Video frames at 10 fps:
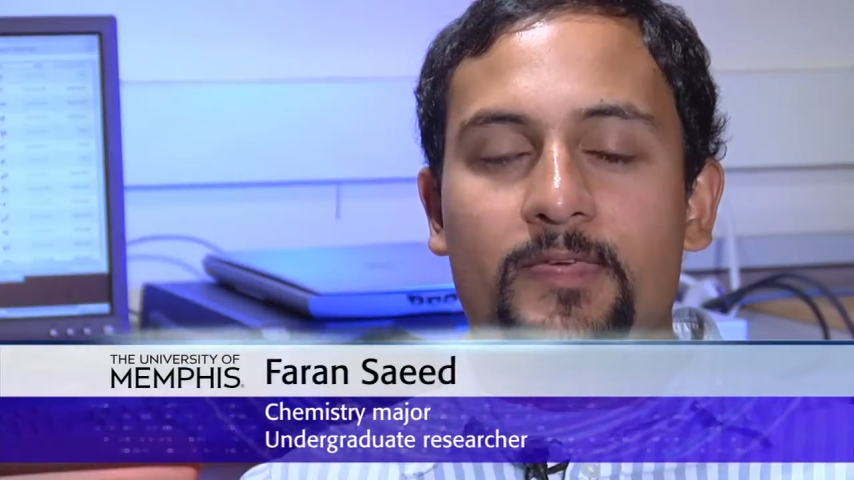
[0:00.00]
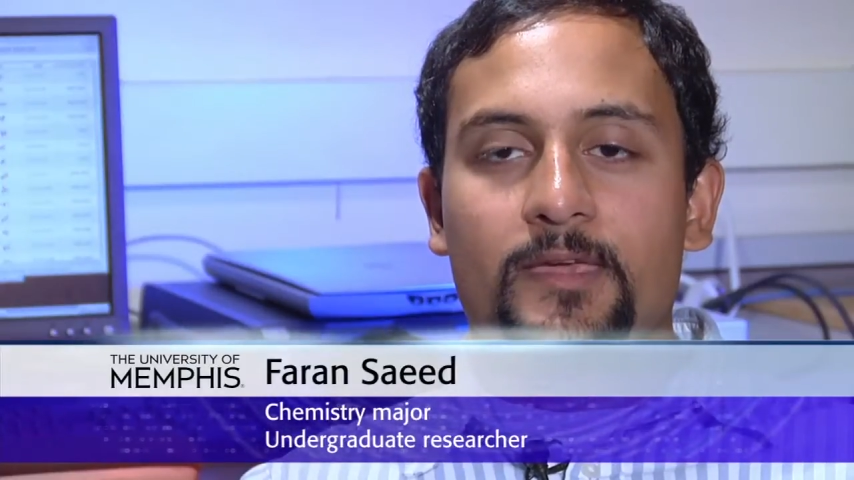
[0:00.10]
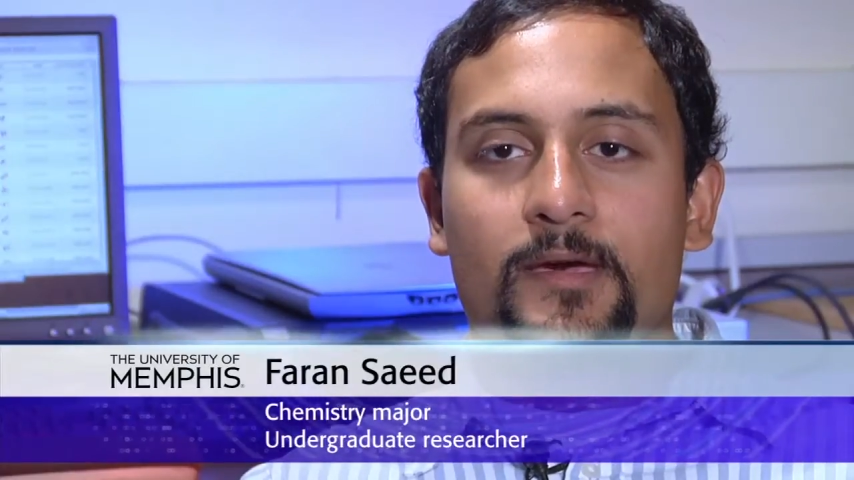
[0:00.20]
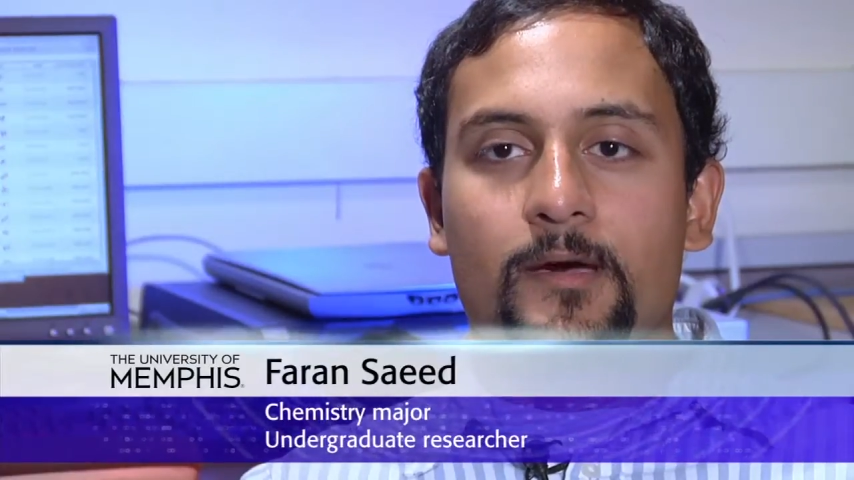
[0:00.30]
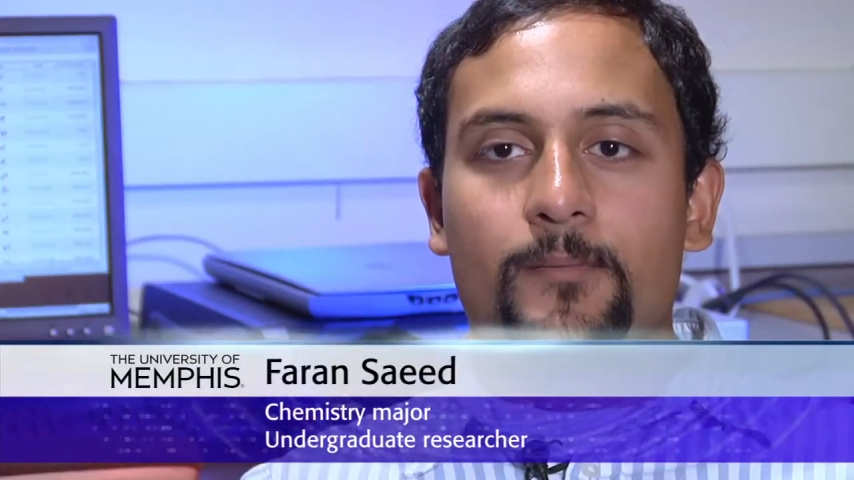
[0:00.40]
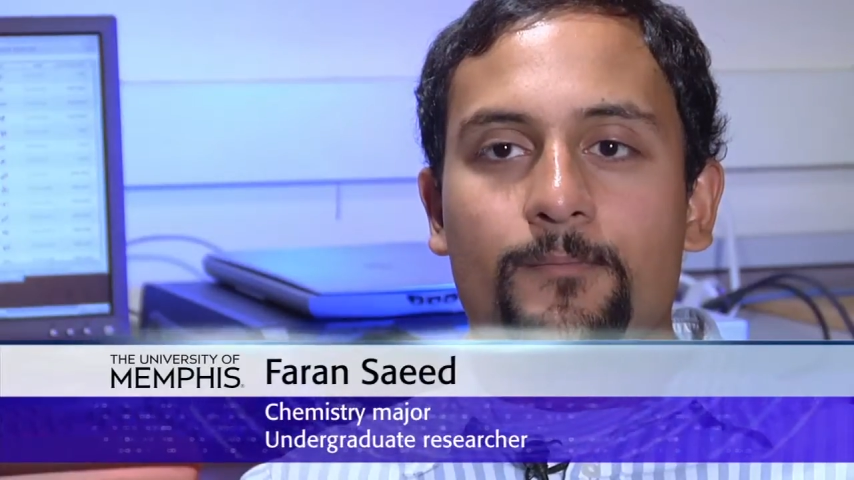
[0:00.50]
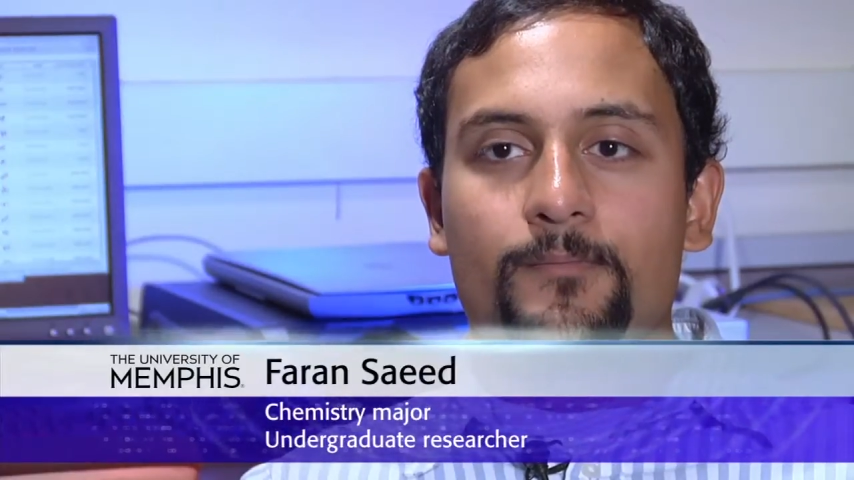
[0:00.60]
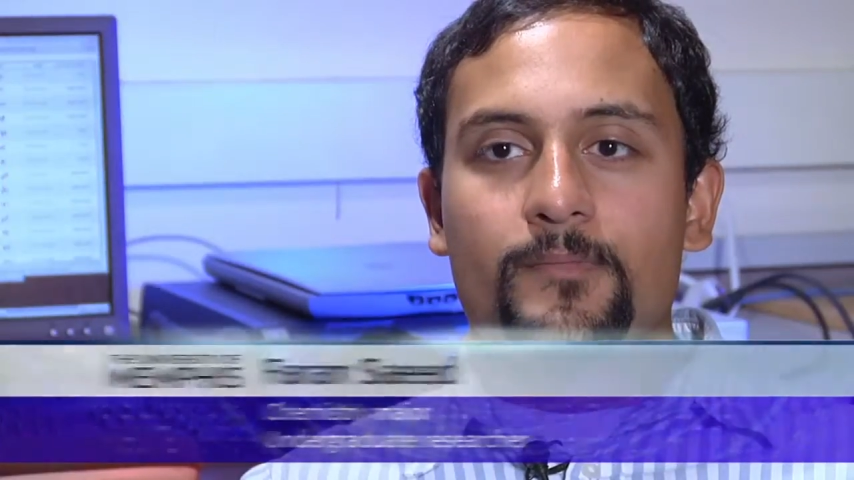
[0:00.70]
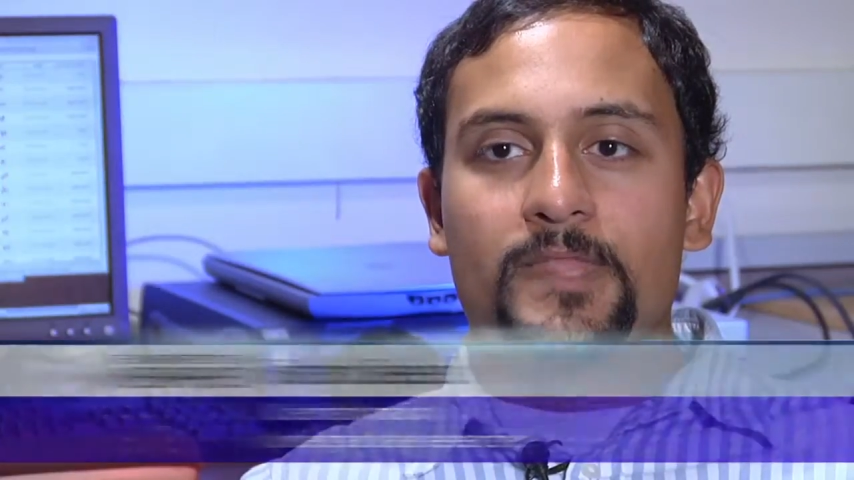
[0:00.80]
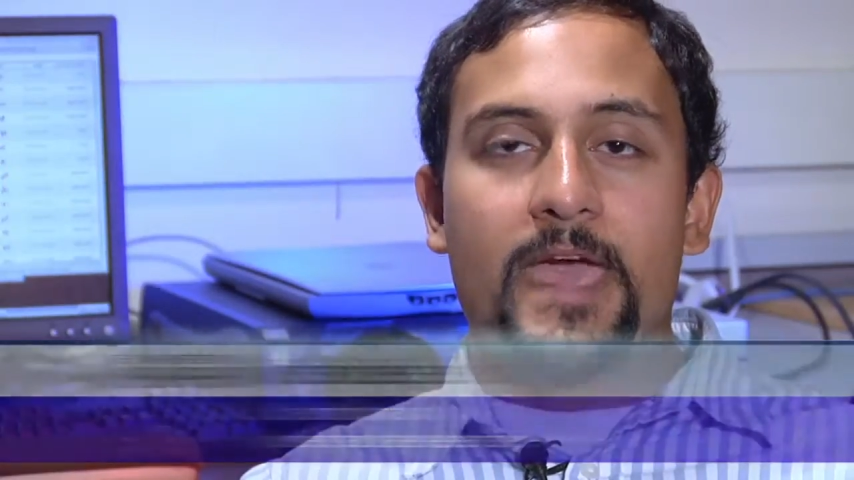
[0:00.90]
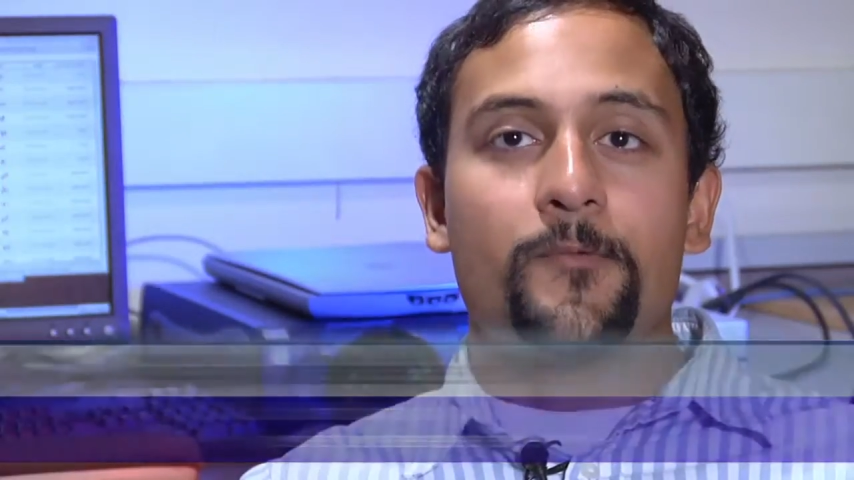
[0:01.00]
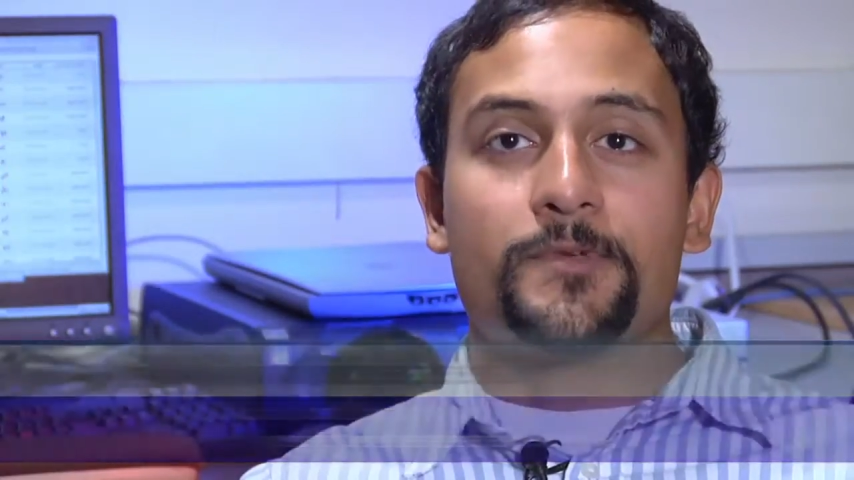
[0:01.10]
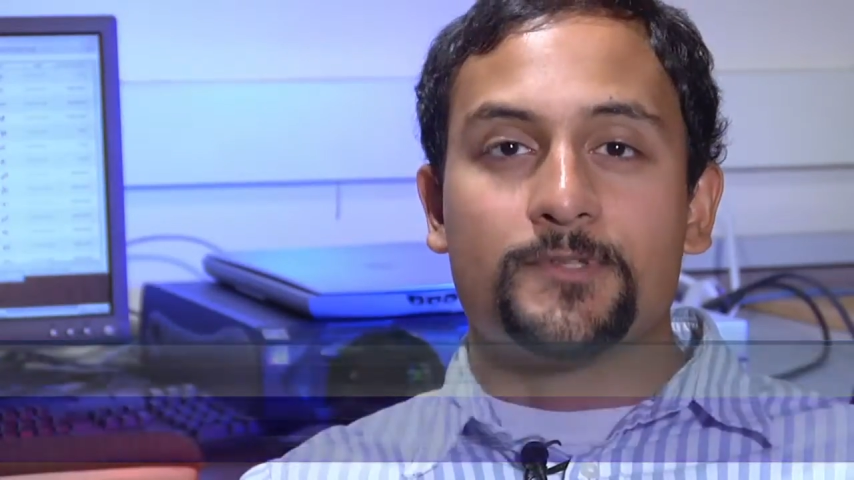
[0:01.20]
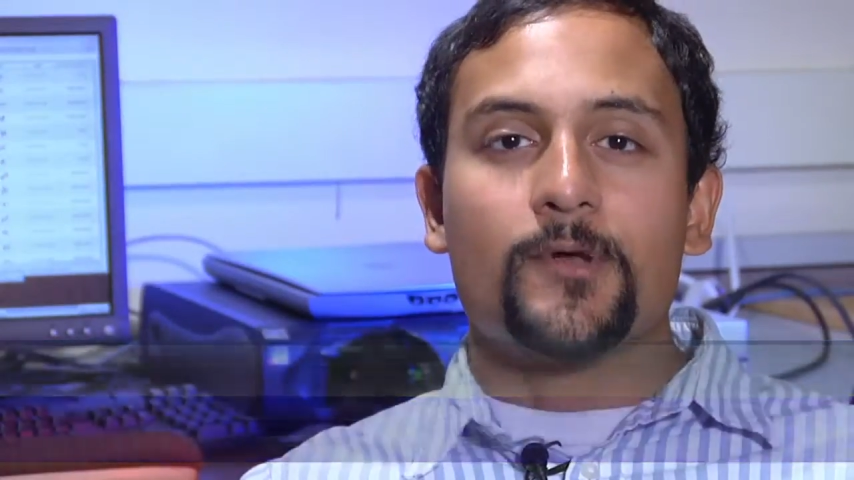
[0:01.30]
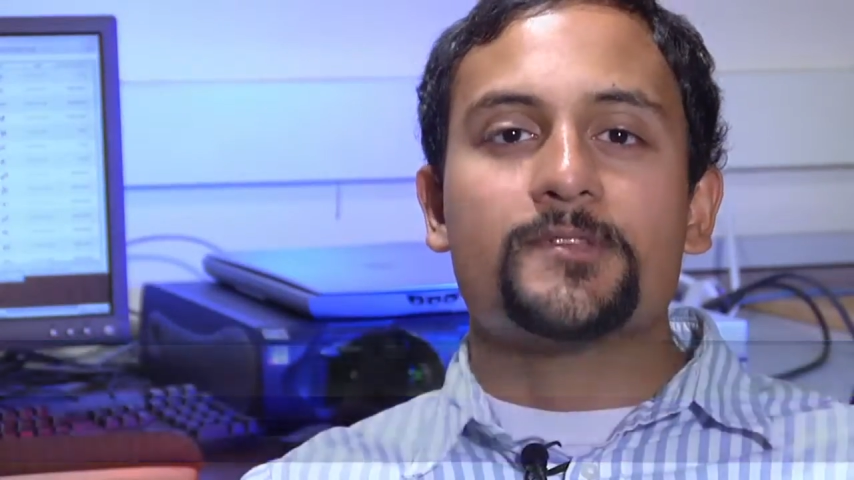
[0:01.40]
the end
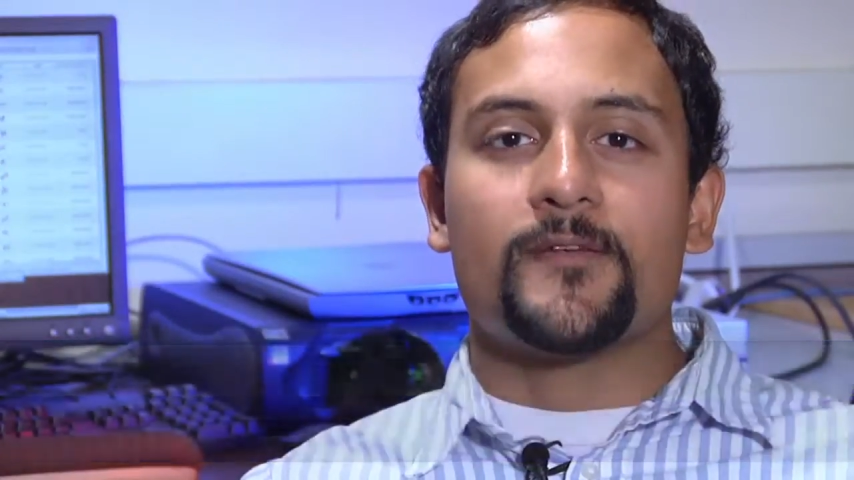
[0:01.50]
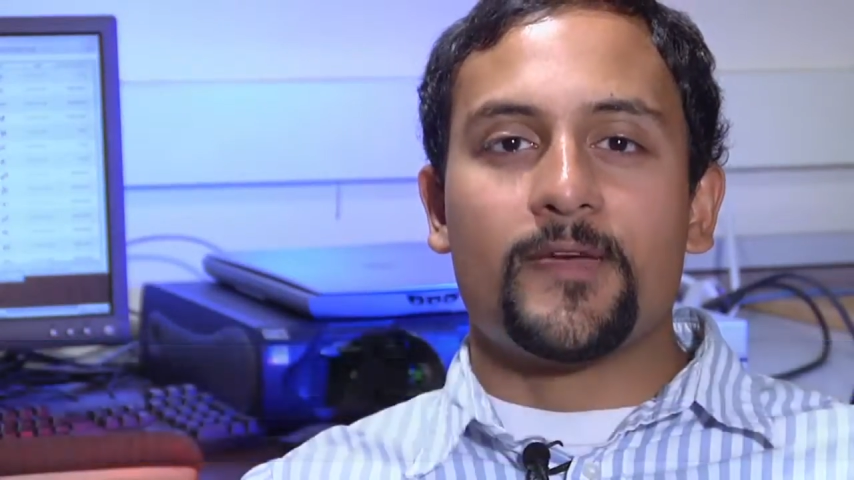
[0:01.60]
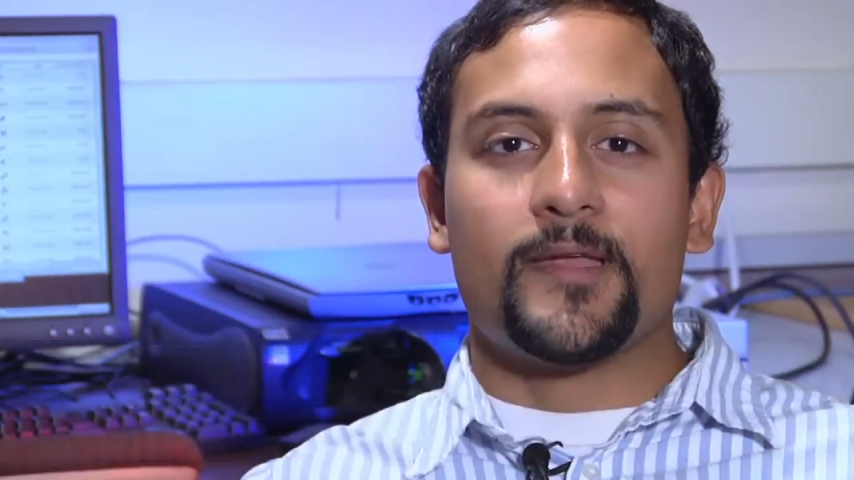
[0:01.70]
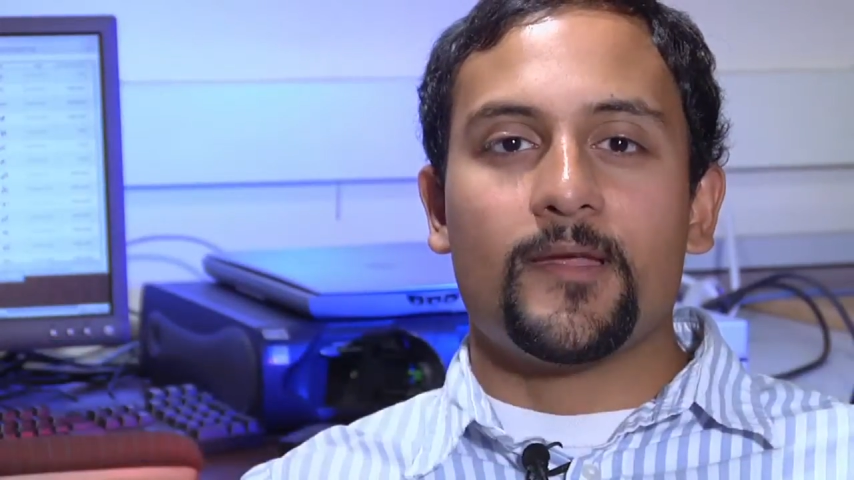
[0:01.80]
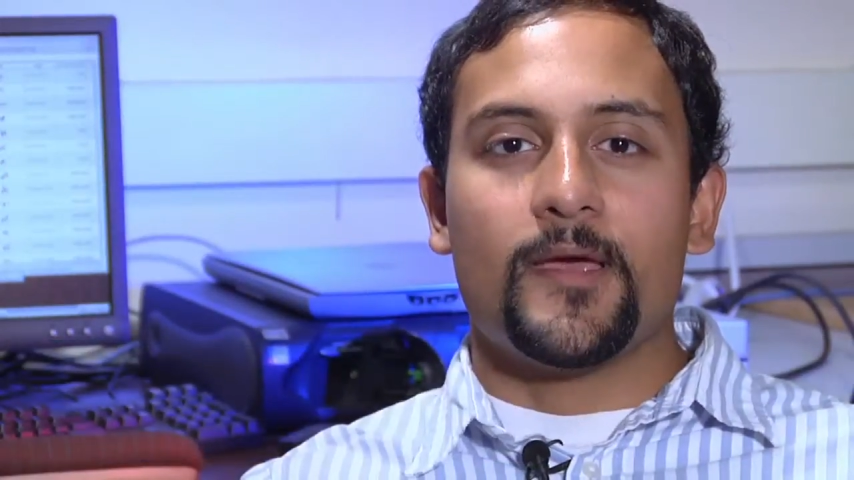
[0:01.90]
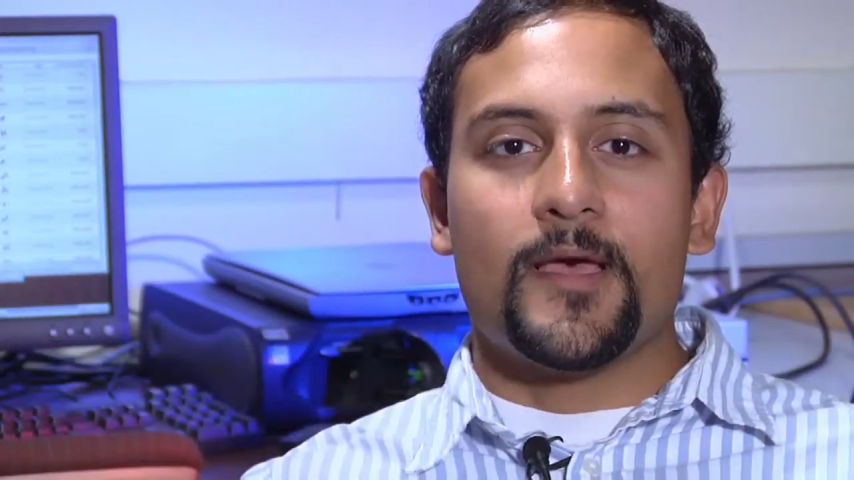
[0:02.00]
results of it,